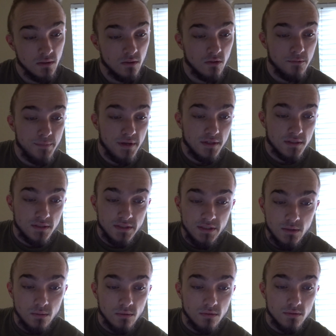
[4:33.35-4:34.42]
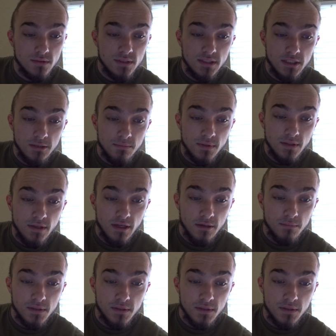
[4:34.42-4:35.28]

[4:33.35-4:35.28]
or make a sequel to keep the game